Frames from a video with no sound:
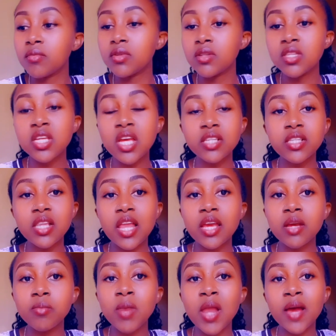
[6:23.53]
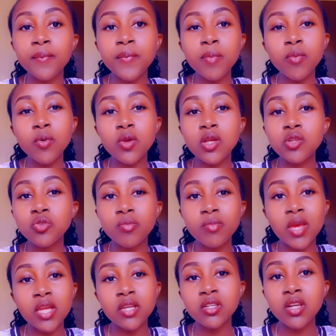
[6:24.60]
Just like black pepper
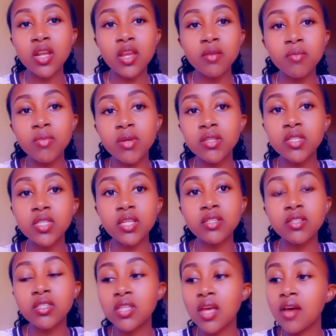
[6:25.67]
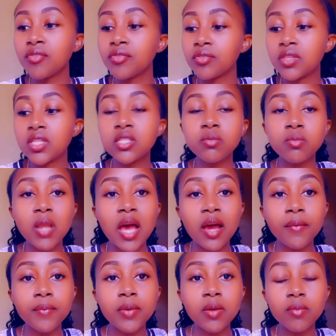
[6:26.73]
natumia in red meat and stuff. This
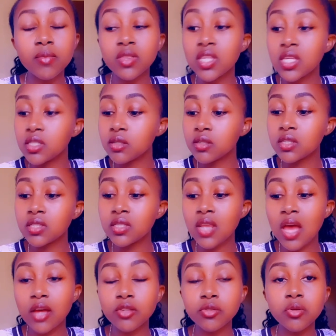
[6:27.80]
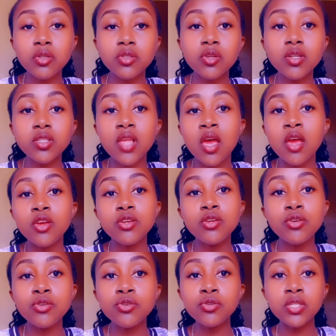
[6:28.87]
dark soy sauce, you
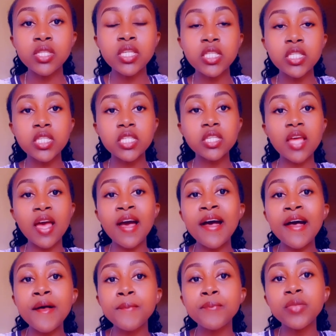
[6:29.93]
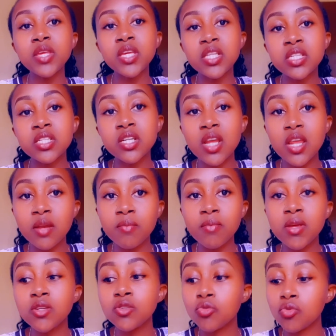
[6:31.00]
use it in red
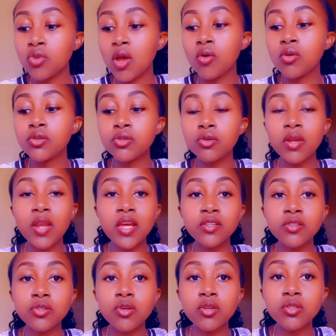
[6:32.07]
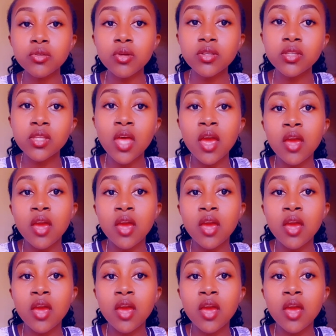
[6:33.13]
meat. Kuna also light soy sauce.